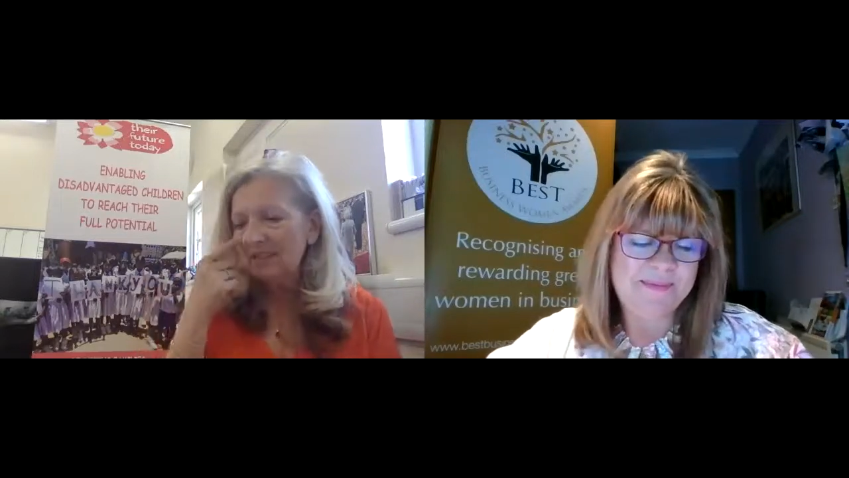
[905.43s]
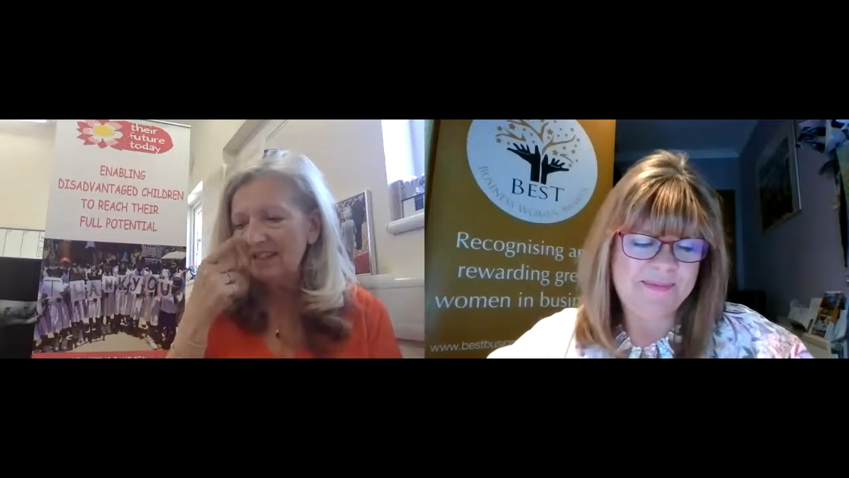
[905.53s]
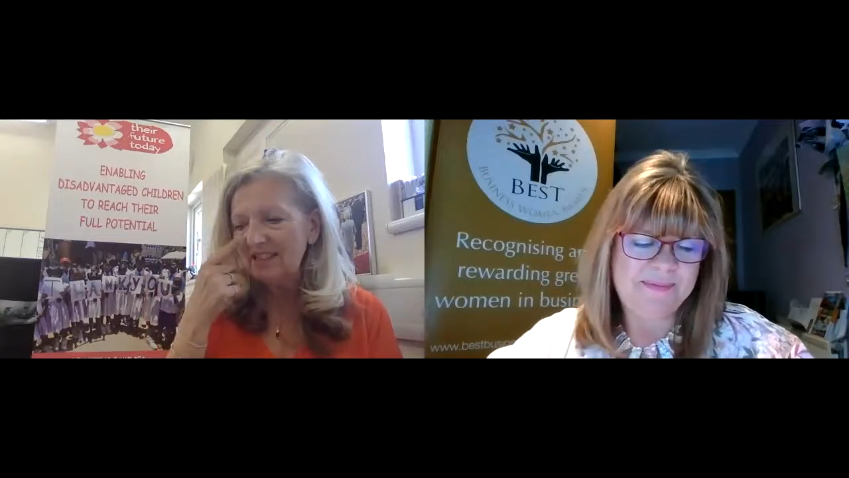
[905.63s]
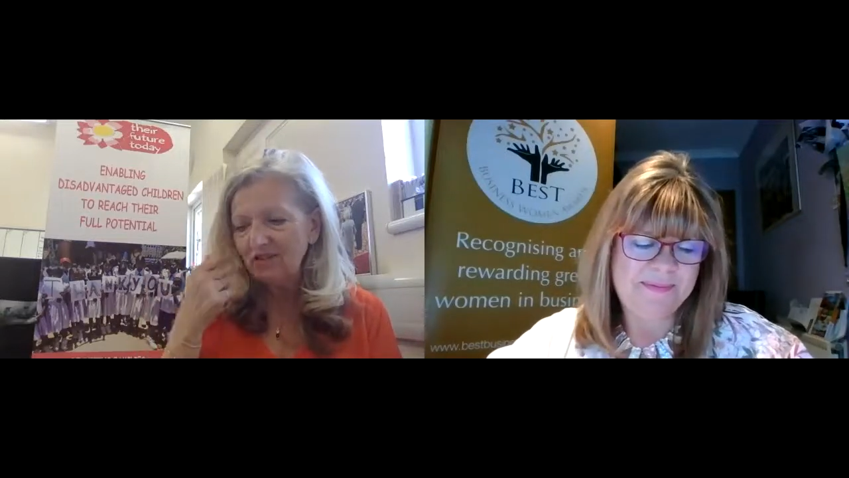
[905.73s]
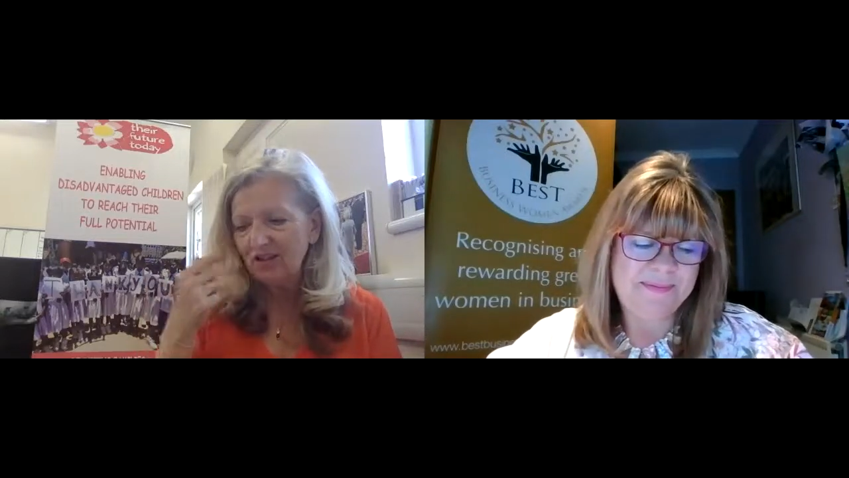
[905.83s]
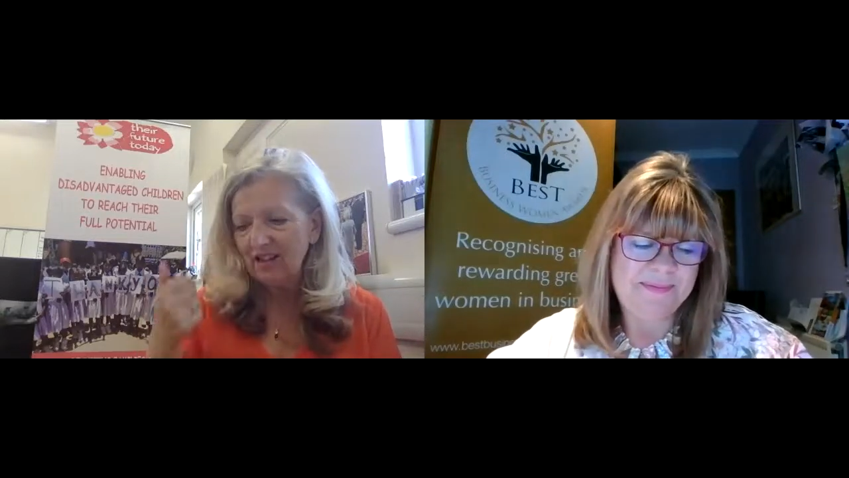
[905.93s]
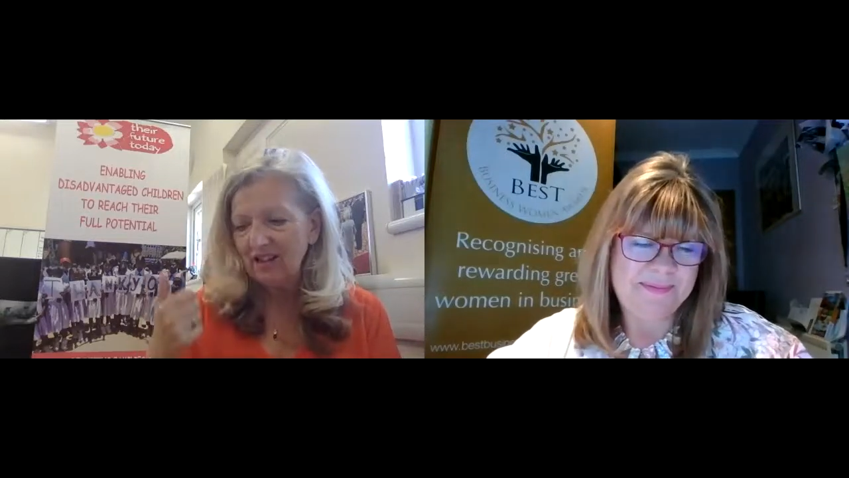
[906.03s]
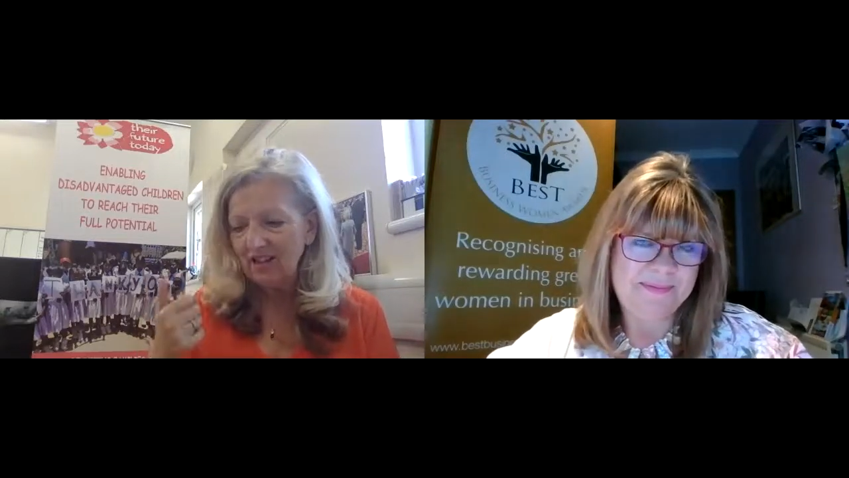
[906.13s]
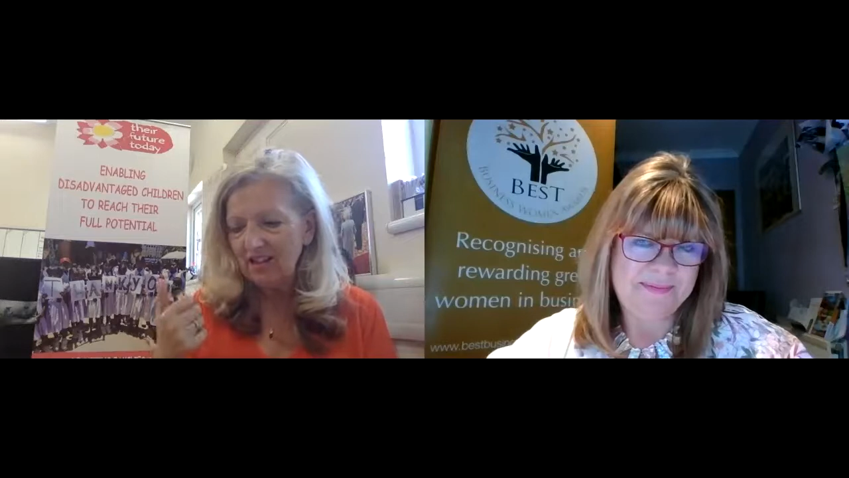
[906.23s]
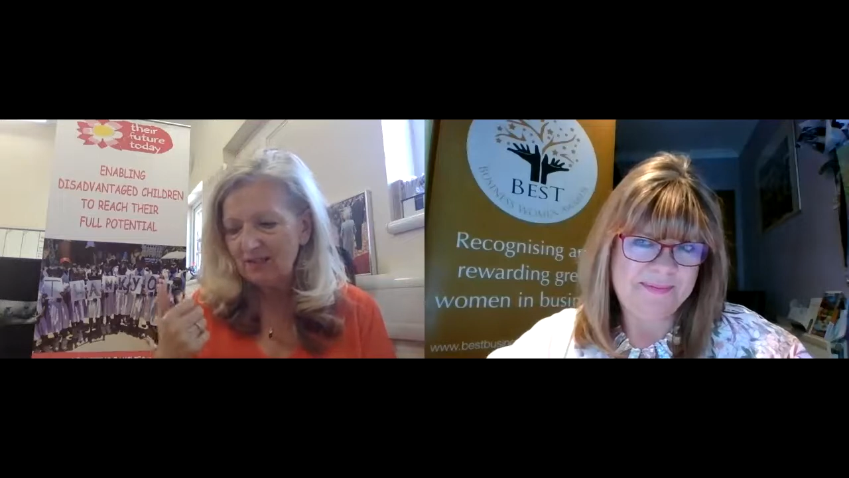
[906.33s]
district
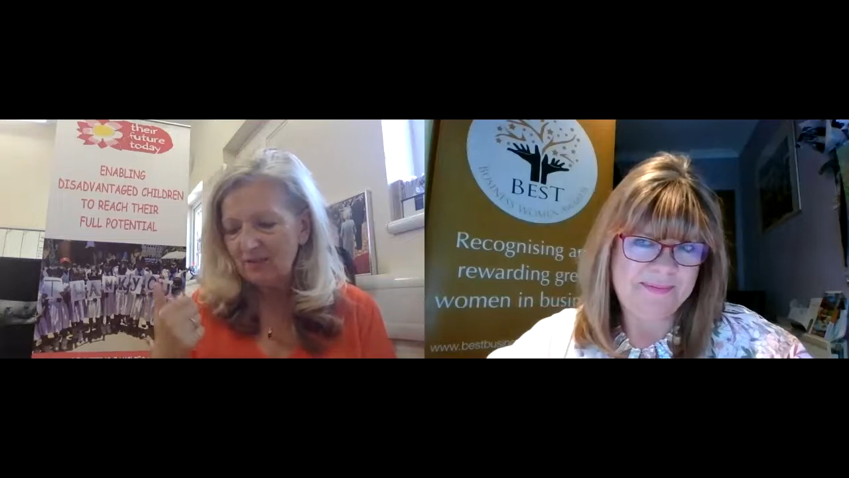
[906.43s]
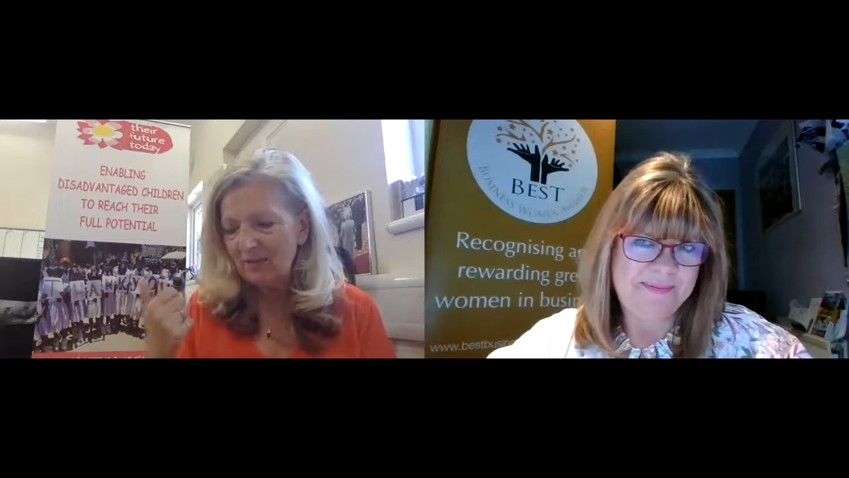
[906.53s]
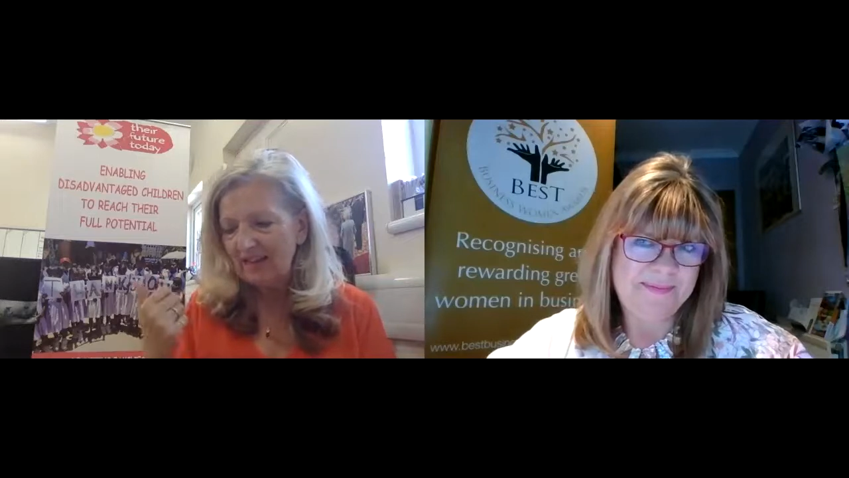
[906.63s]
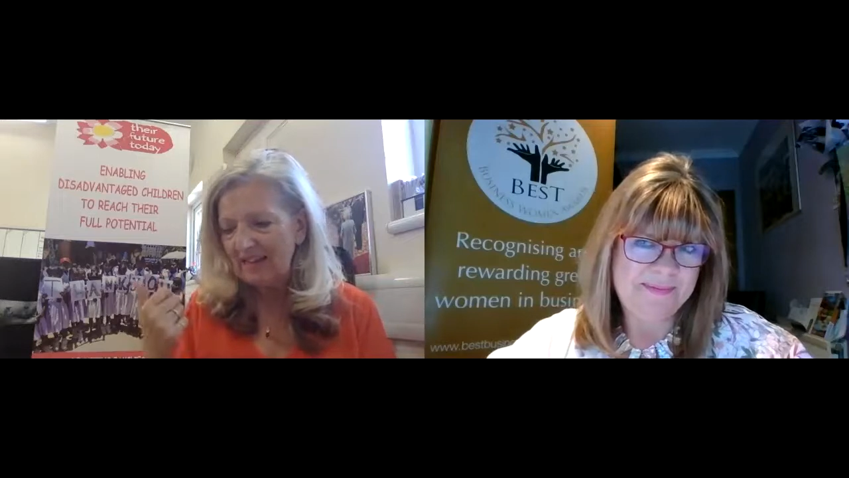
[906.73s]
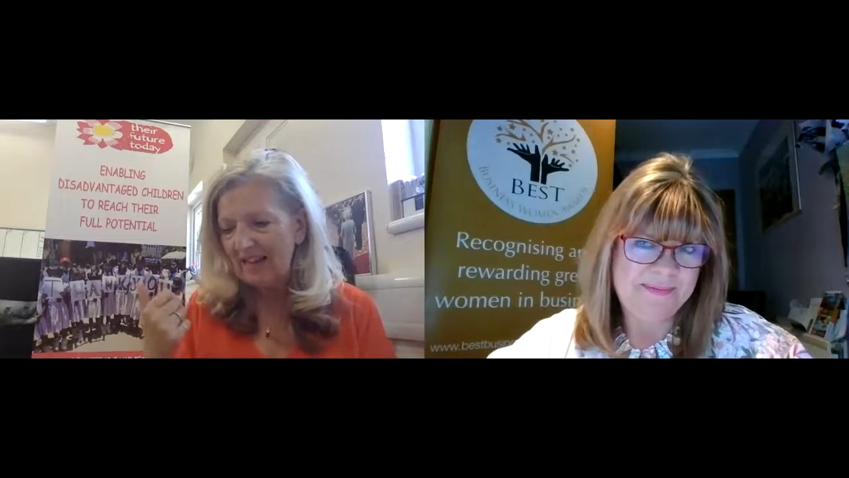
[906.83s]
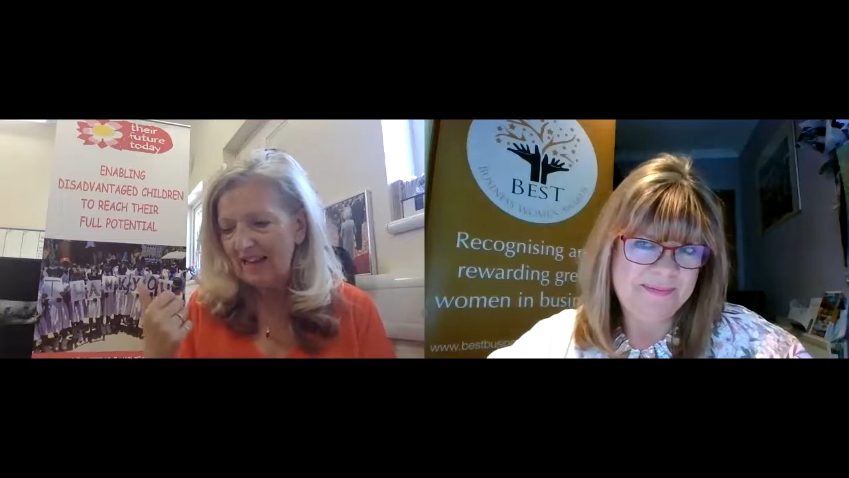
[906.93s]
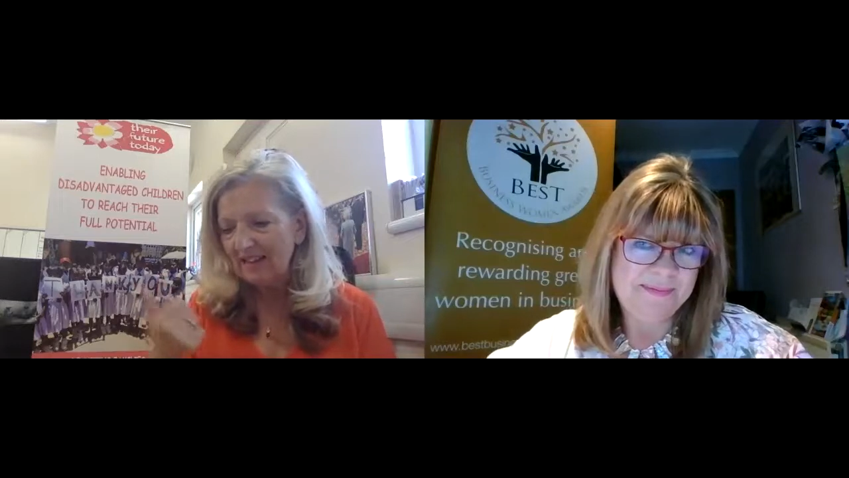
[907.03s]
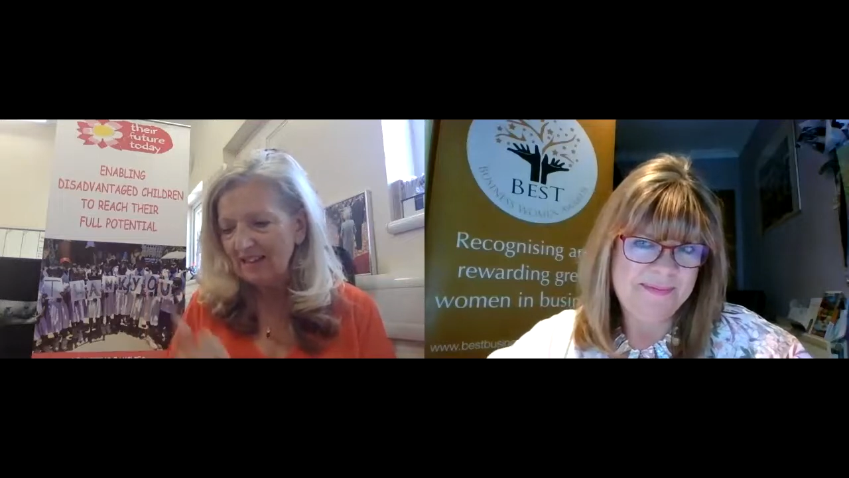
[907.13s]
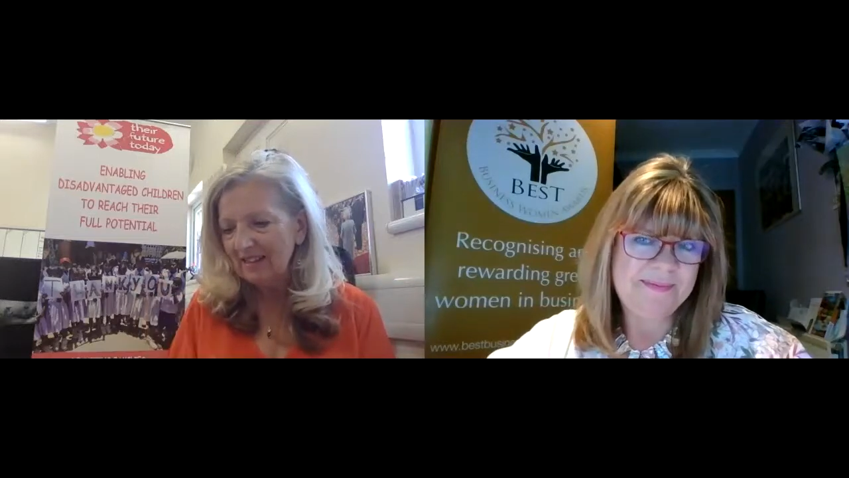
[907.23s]
nurse for my dad.